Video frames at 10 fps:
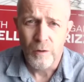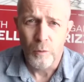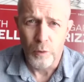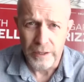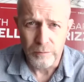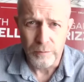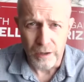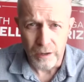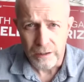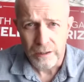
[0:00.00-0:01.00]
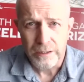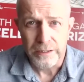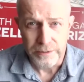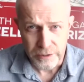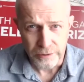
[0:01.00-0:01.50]
when we are
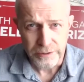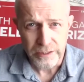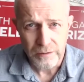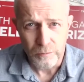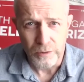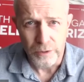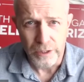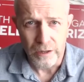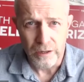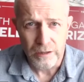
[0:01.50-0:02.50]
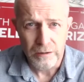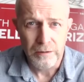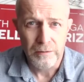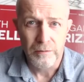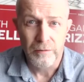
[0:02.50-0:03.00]
consulting, when we
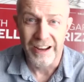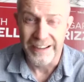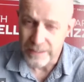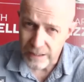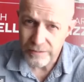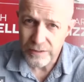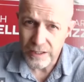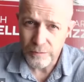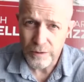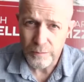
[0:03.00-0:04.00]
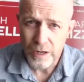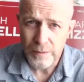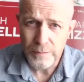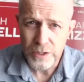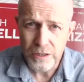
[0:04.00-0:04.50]
are identifying where the
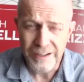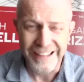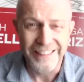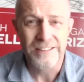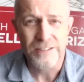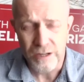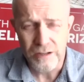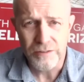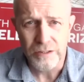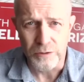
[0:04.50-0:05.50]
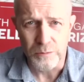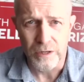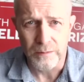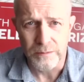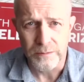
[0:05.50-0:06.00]
problems are and then solving those
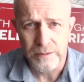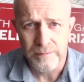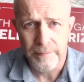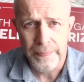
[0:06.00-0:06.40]
problems.